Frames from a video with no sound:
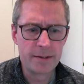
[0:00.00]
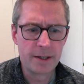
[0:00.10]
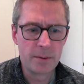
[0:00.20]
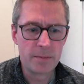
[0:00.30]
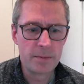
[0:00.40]

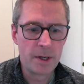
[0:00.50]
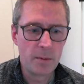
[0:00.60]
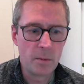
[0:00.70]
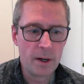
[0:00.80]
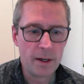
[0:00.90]
So
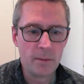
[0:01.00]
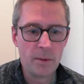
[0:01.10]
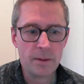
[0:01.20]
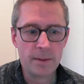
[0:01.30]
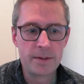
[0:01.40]

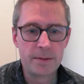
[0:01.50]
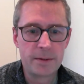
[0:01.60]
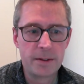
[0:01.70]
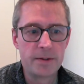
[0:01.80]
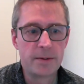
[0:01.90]
while
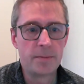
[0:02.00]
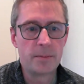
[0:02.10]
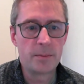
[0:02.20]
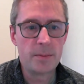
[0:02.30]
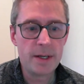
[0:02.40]
this
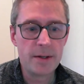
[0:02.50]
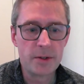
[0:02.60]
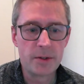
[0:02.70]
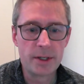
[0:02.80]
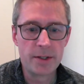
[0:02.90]

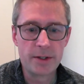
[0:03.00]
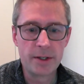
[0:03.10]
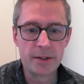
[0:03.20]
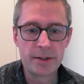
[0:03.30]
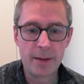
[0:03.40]
industry is
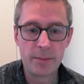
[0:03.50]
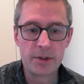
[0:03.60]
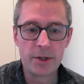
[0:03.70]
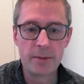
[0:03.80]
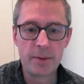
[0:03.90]
still
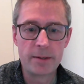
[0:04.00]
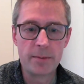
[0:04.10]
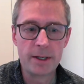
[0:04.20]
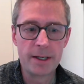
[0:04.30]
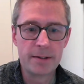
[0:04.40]
establishing,
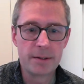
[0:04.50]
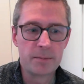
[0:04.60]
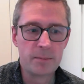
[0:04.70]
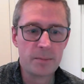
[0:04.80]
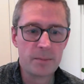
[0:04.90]
we need to
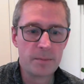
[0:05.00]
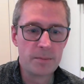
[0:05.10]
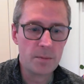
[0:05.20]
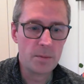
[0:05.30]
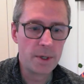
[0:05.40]

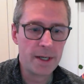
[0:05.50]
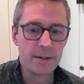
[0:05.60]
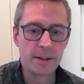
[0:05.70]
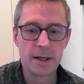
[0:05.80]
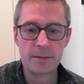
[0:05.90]

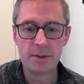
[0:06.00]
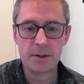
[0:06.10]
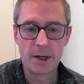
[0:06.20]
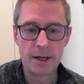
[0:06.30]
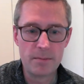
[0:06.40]
kind of
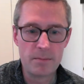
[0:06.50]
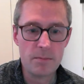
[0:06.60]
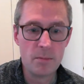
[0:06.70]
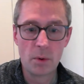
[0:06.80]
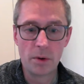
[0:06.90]
design
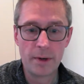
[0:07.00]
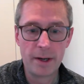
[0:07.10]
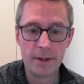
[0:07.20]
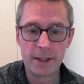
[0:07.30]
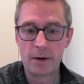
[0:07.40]
more
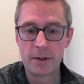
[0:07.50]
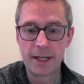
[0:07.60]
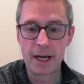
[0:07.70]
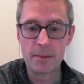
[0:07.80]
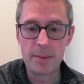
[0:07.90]
around the current
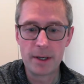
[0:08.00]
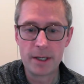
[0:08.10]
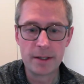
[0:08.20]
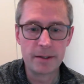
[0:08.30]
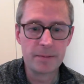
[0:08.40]

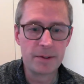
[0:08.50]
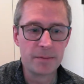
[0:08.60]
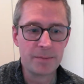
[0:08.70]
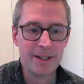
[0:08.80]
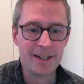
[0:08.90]
capability
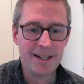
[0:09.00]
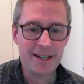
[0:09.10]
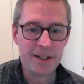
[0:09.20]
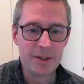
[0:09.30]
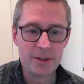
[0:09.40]
than
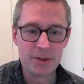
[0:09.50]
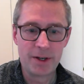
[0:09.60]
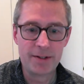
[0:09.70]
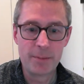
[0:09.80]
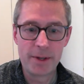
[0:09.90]

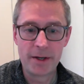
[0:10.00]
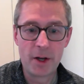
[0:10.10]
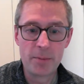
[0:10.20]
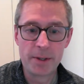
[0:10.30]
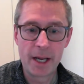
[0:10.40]
design something and
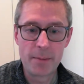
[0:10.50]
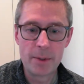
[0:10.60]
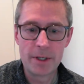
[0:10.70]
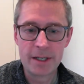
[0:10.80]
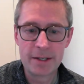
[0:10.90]
hope the
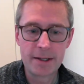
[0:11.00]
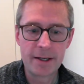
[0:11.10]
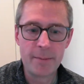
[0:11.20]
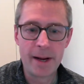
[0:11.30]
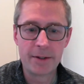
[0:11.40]
capability is there
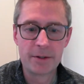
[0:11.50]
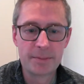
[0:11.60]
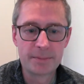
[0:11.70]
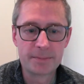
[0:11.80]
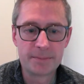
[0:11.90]
to match.